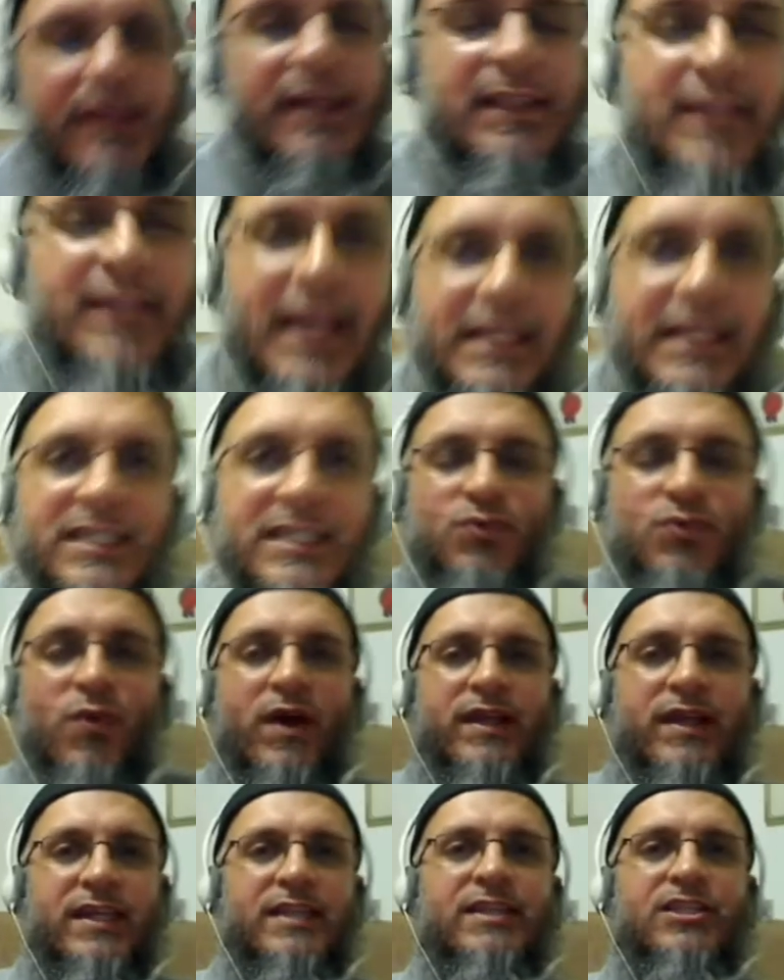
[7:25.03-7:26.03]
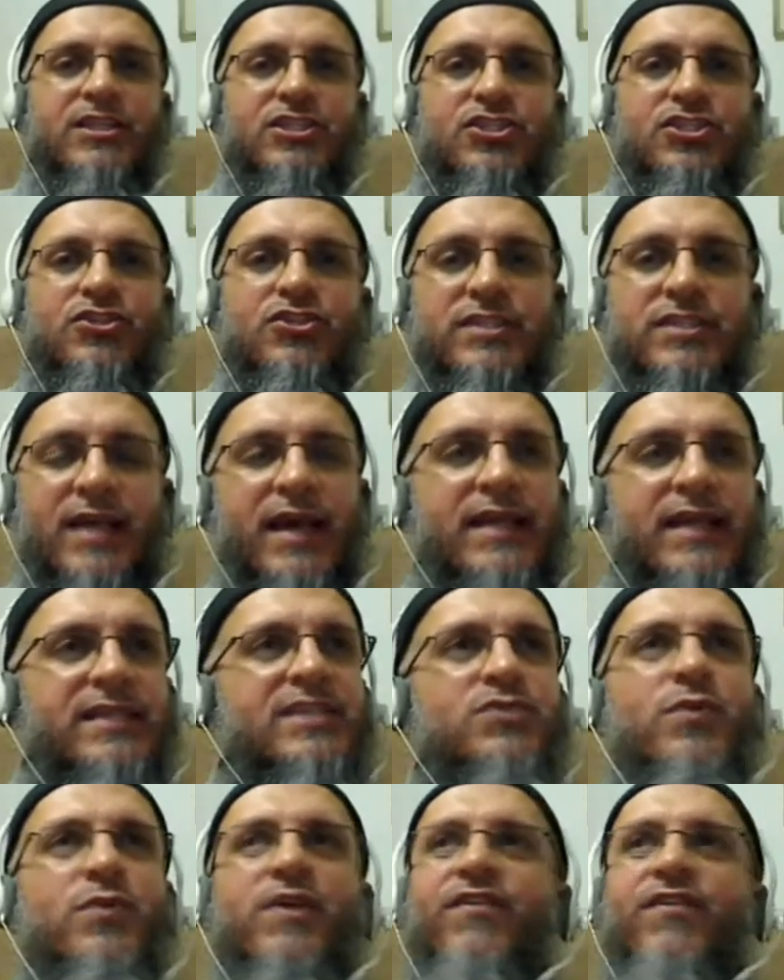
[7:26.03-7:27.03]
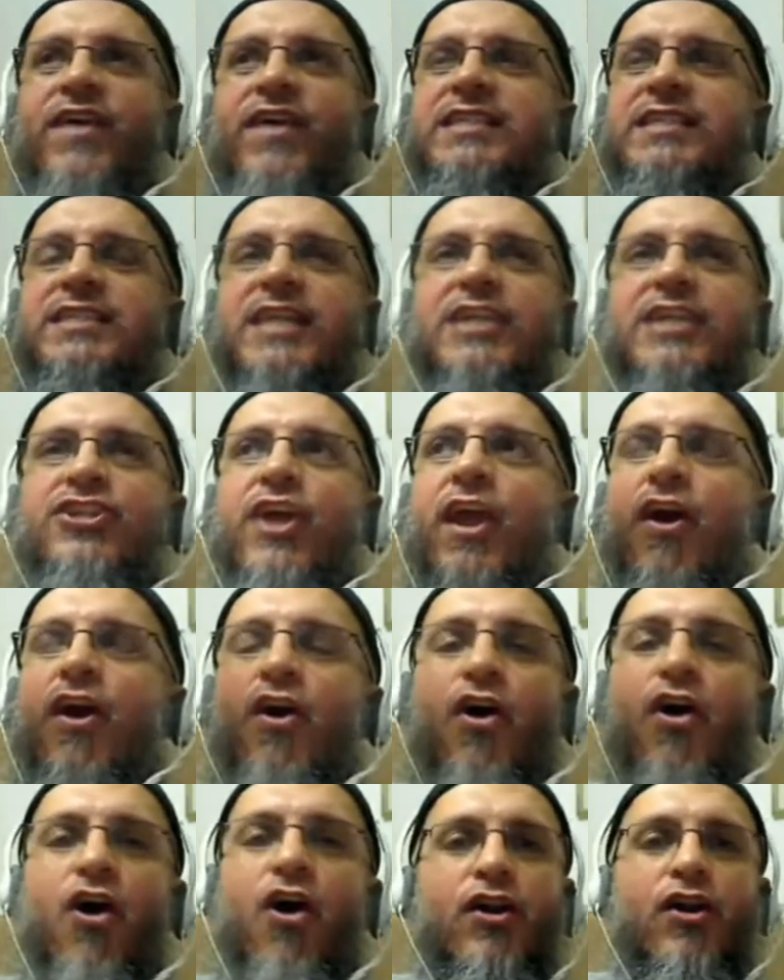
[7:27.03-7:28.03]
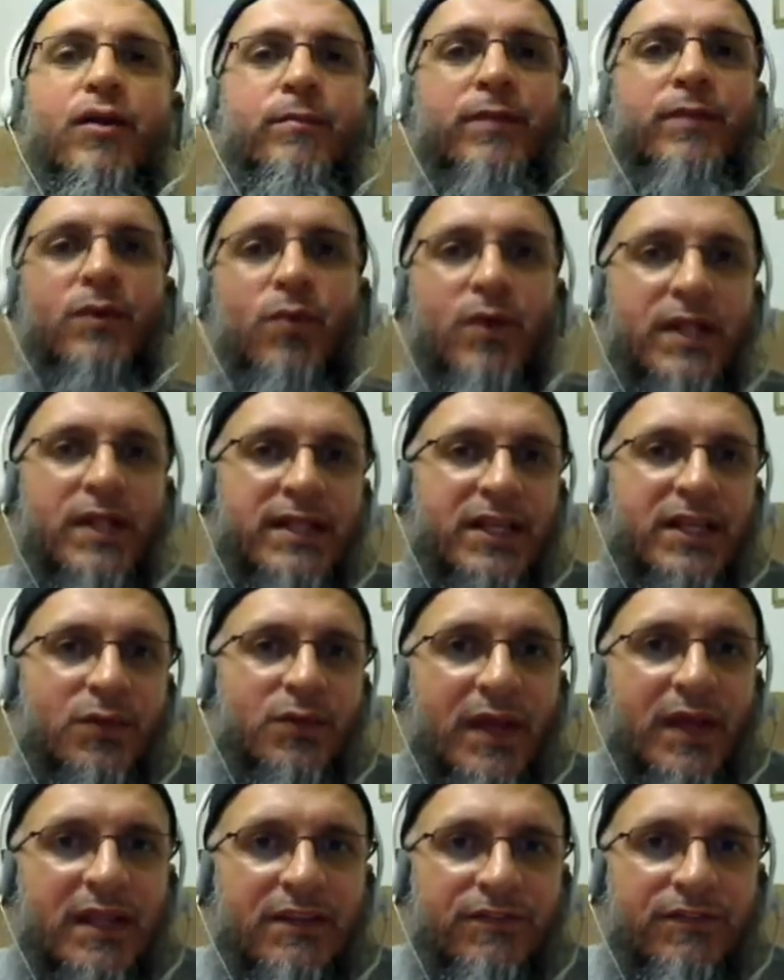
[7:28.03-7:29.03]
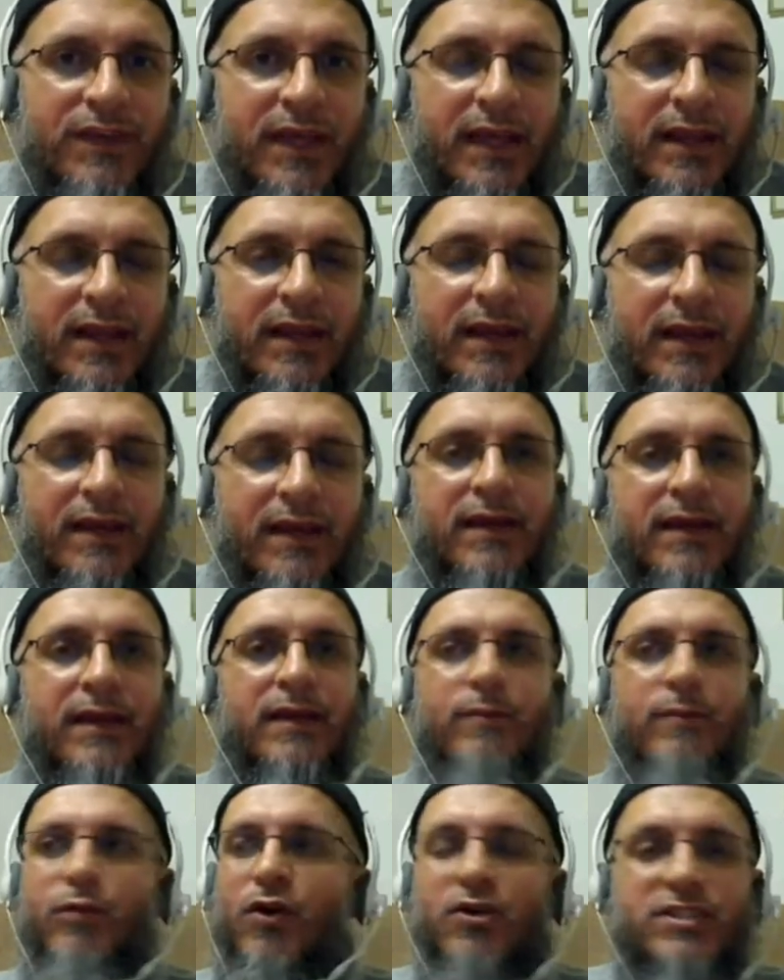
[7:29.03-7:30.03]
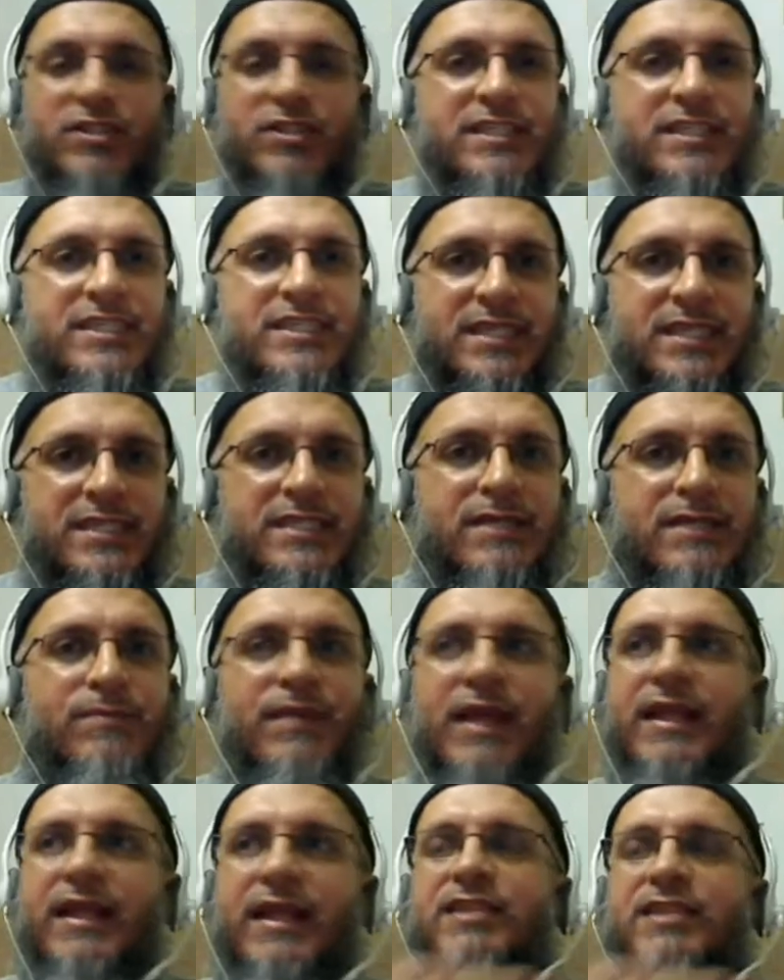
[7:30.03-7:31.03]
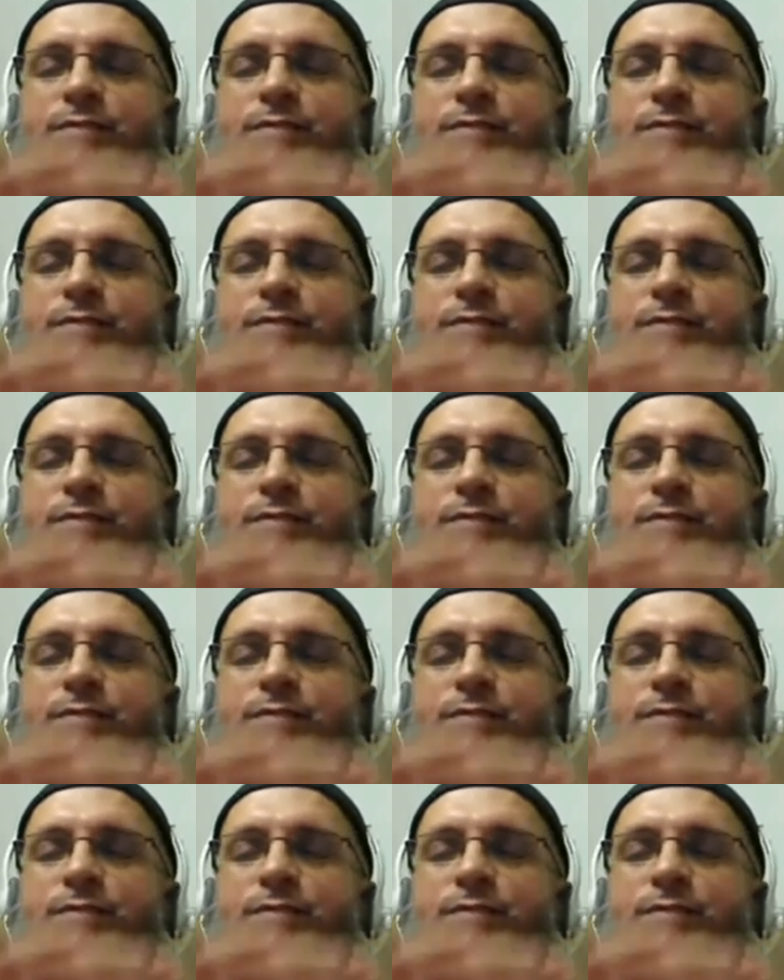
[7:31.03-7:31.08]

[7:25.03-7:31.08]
That is why in these societies we find such a horrible world that we are living in, because the system that has